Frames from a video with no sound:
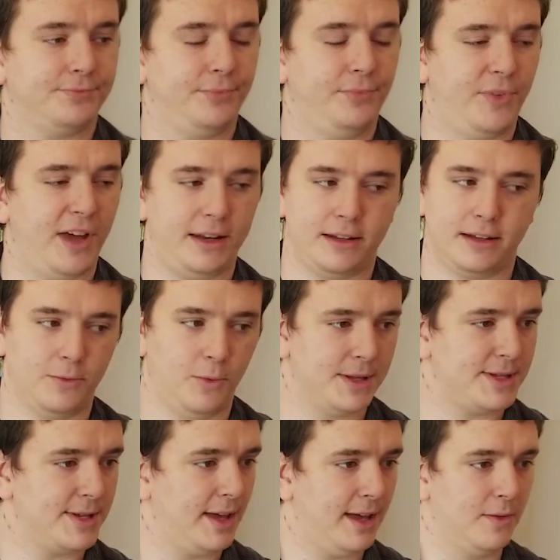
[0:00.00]
Faded, once
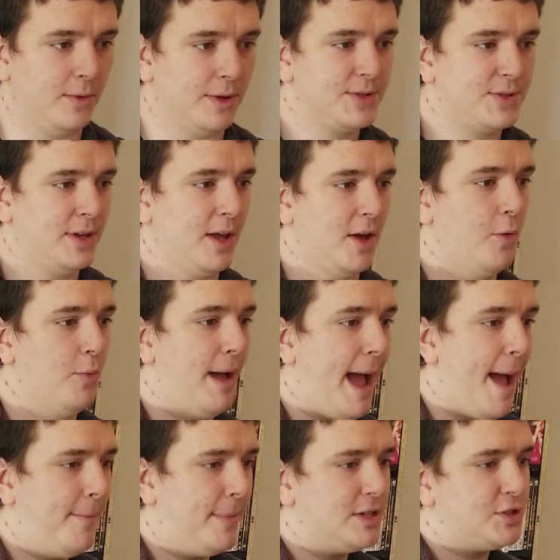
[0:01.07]
again, wants to know,
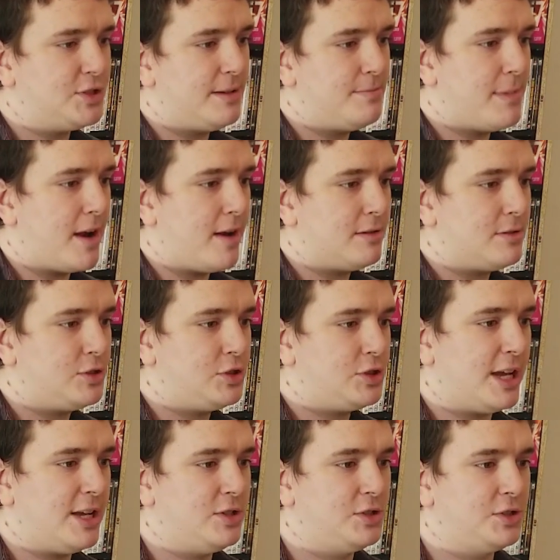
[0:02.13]
how much did marriage
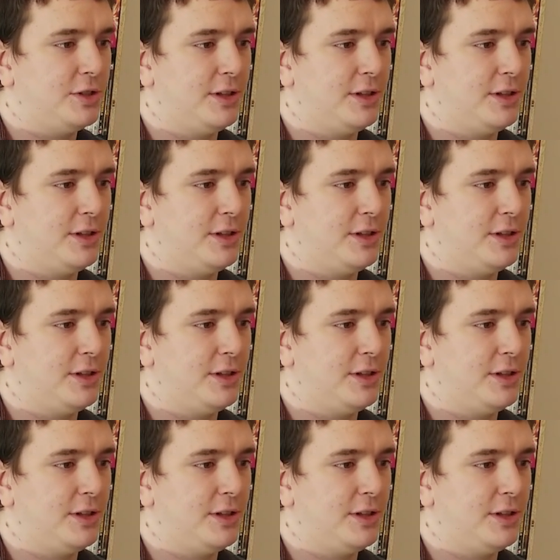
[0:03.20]
change your